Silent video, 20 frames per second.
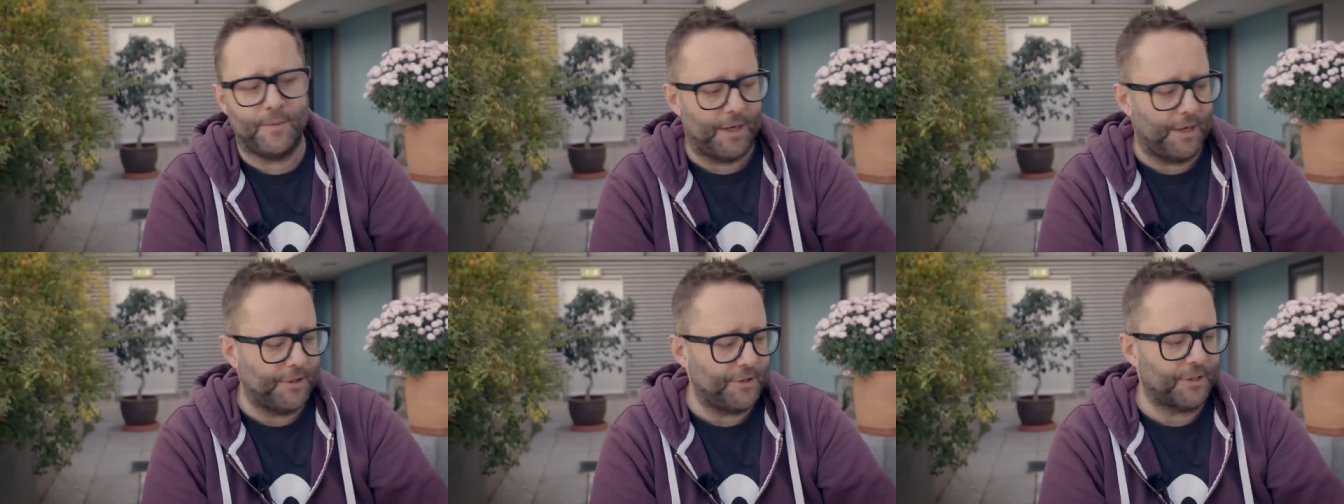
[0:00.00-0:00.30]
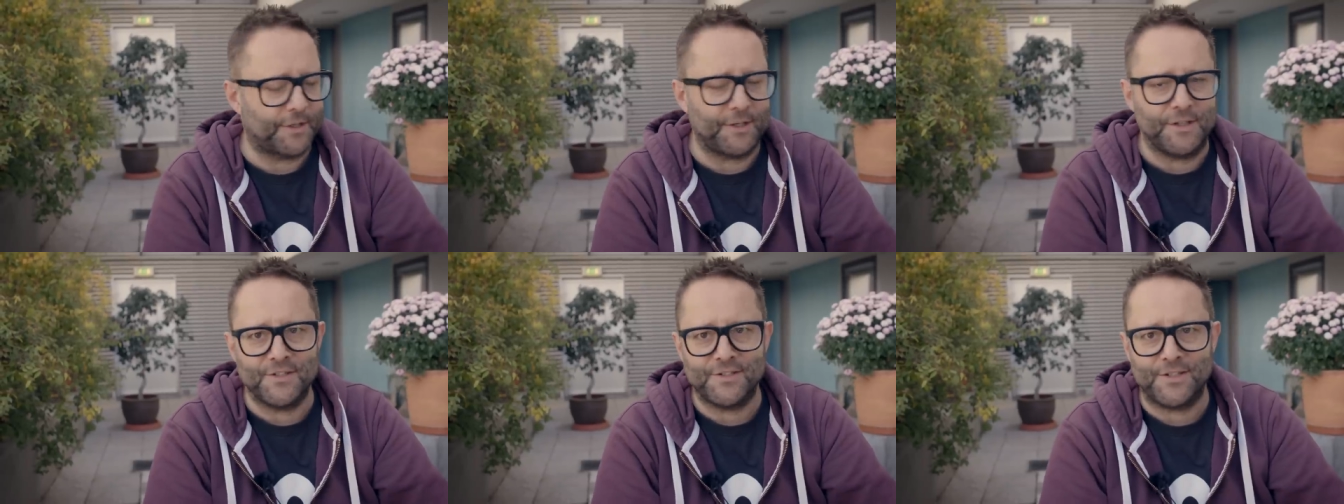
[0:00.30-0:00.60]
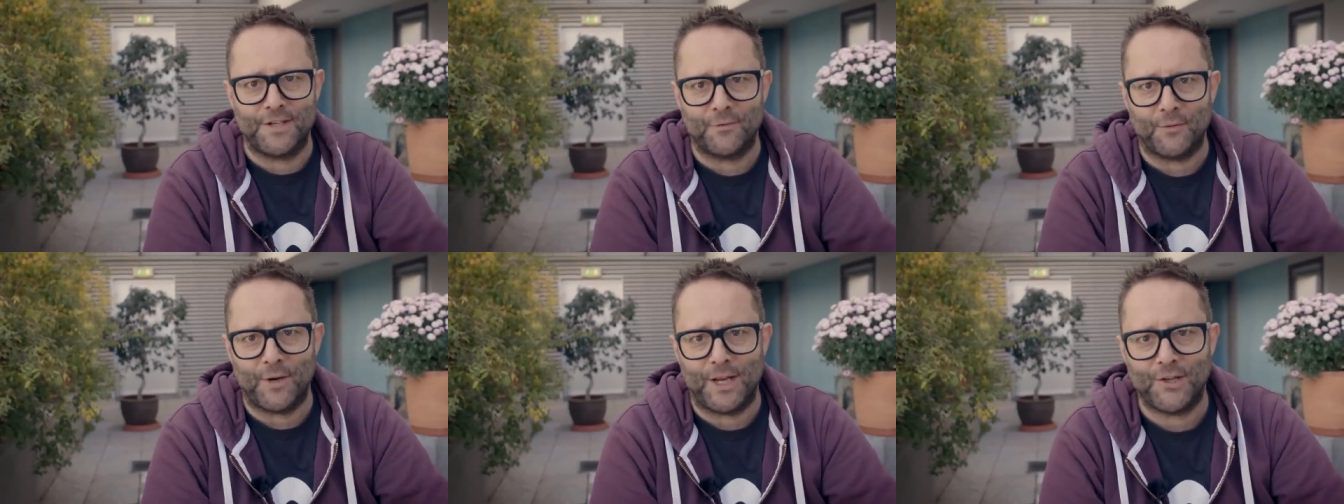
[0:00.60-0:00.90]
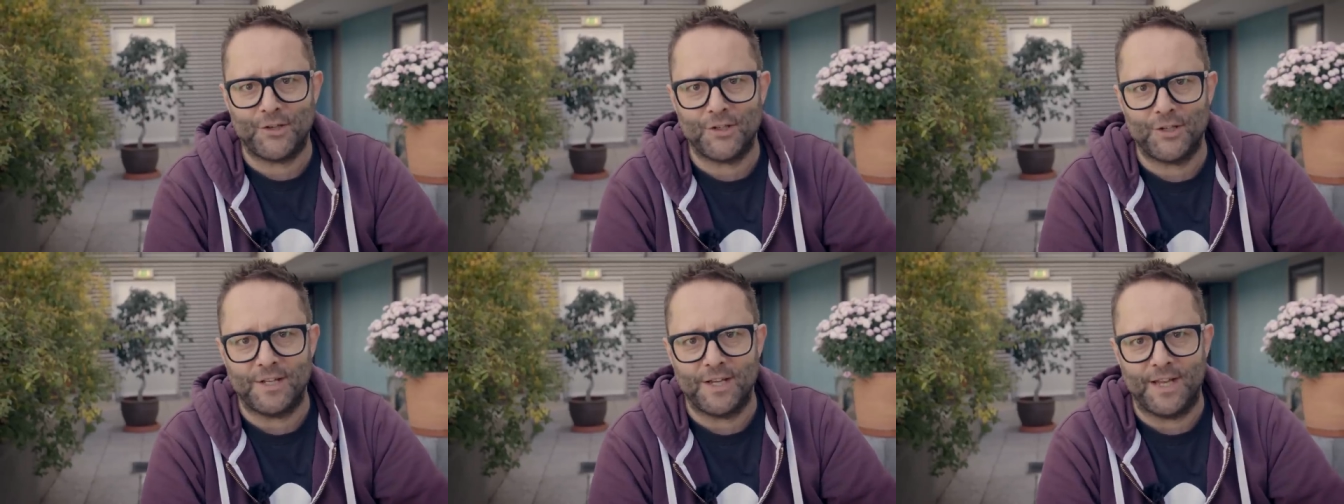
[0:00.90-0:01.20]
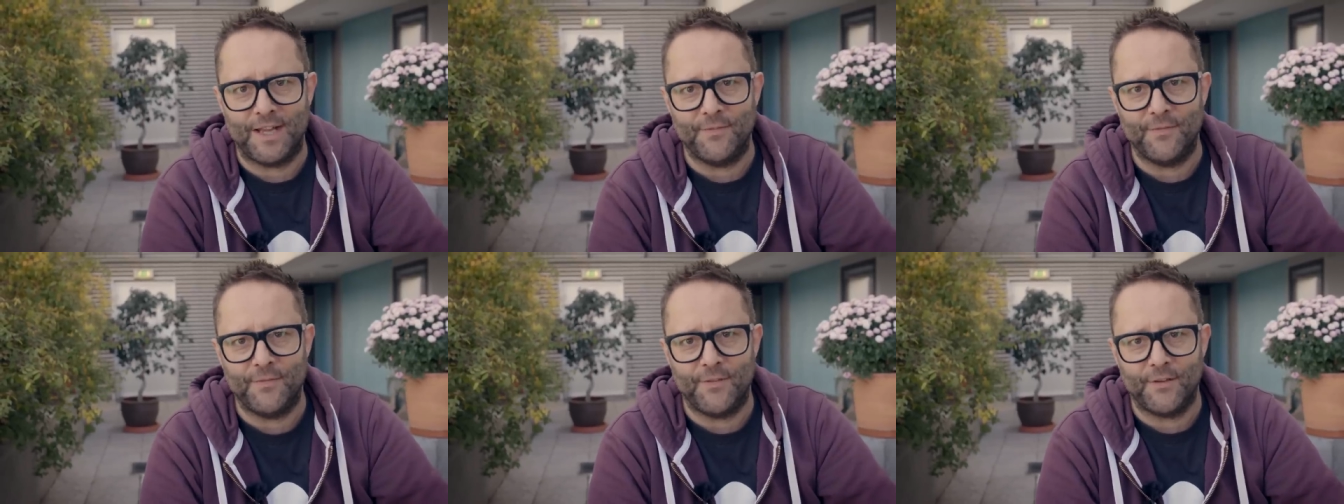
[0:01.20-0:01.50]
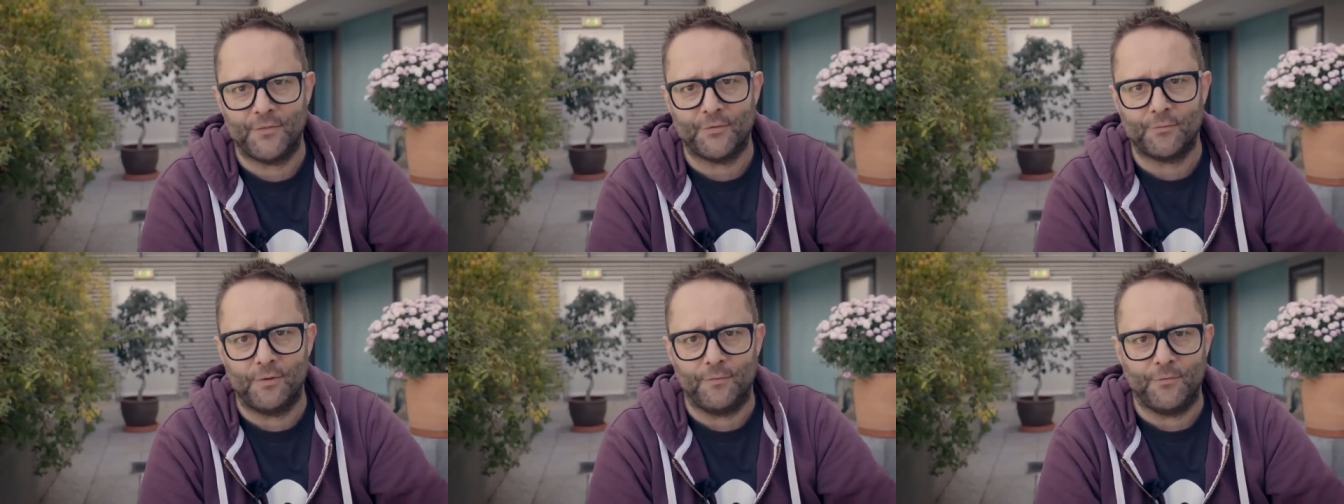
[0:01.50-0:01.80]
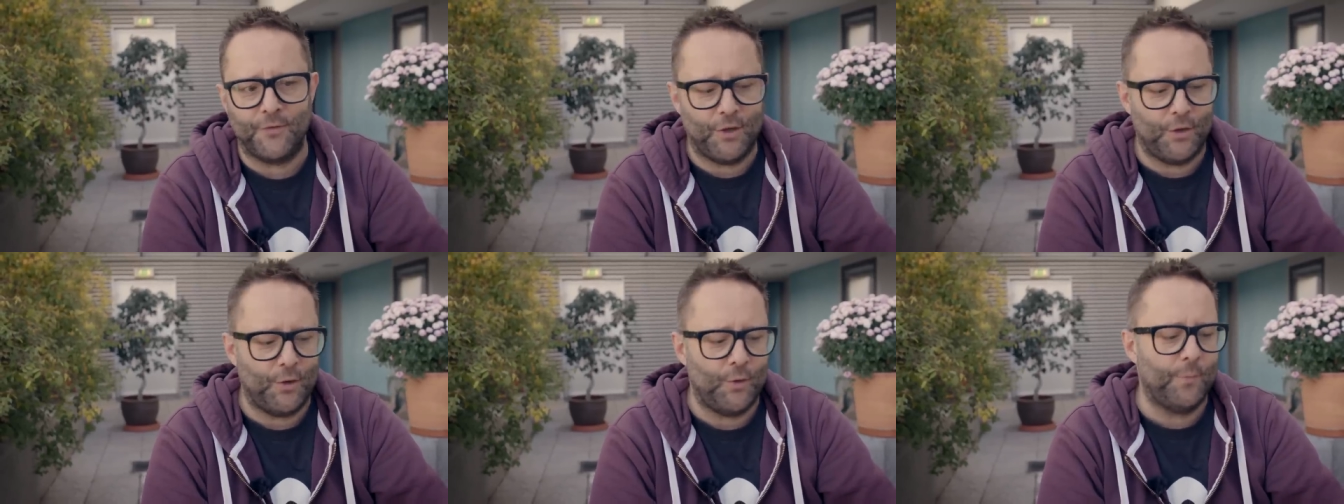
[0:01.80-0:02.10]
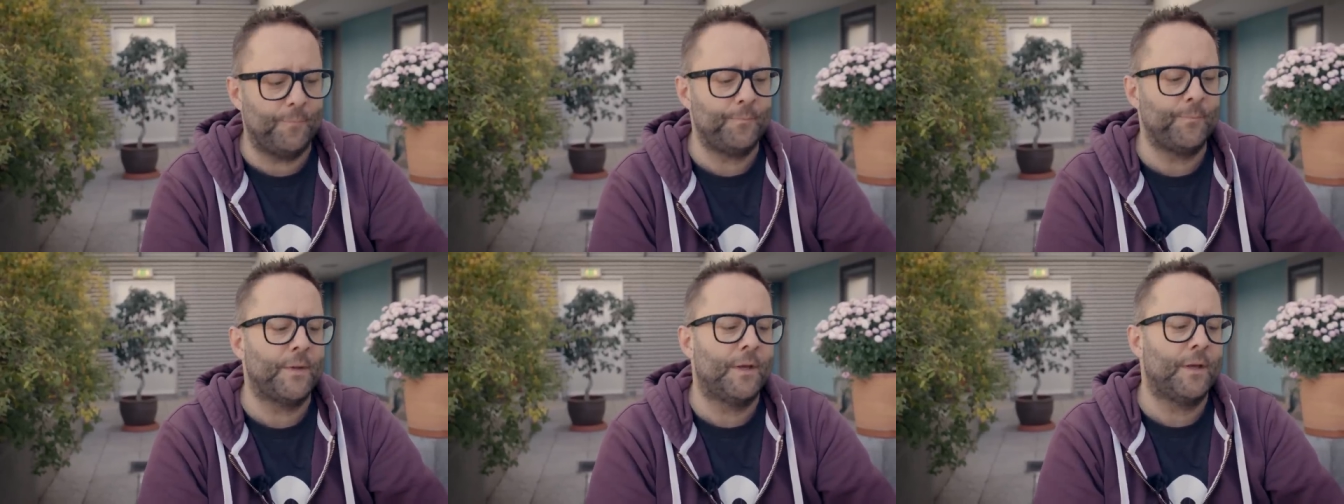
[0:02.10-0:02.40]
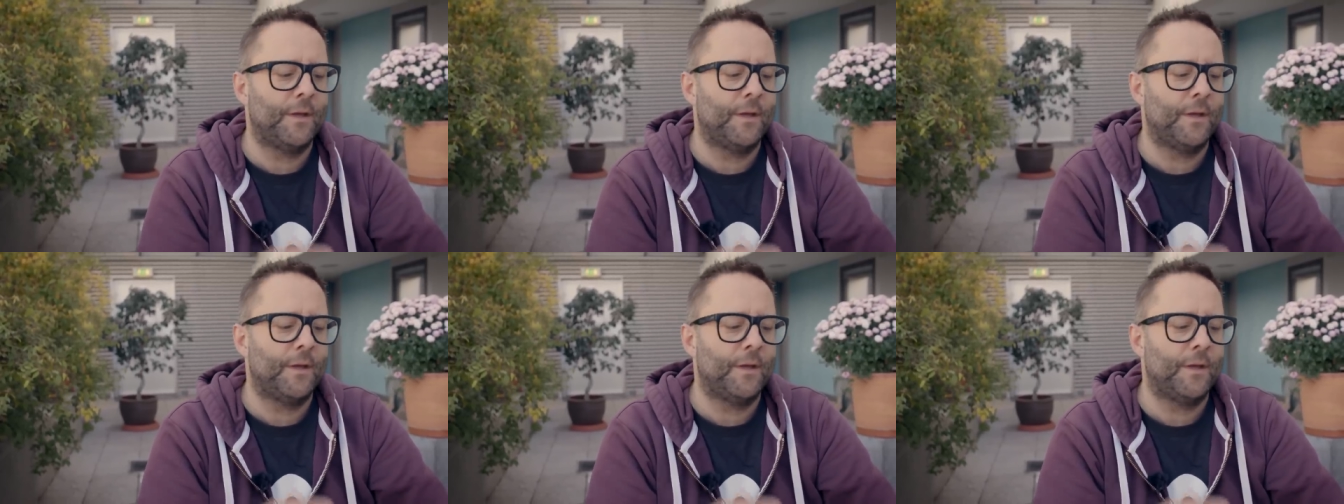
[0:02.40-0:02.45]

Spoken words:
under consideration in this review,